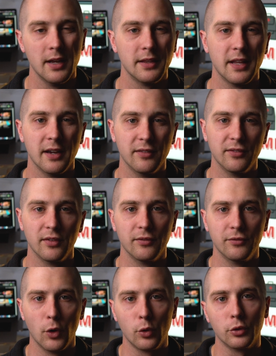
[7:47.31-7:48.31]
they have
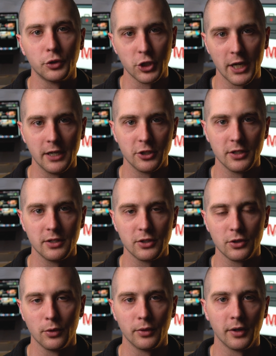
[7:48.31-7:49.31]
vocal changes,
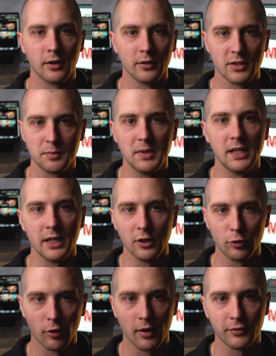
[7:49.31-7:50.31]
so they're speaking
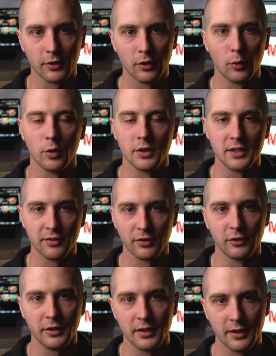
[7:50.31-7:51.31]
gruffer or
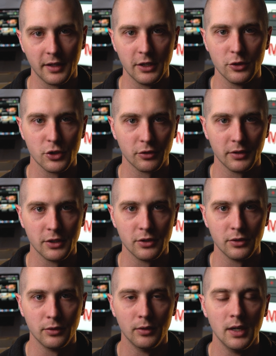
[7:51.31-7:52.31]
differently than they usually
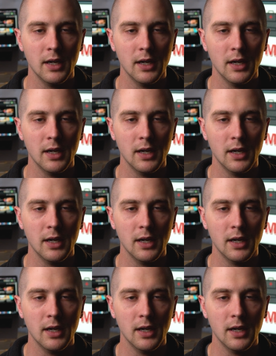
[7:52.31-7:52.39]
do,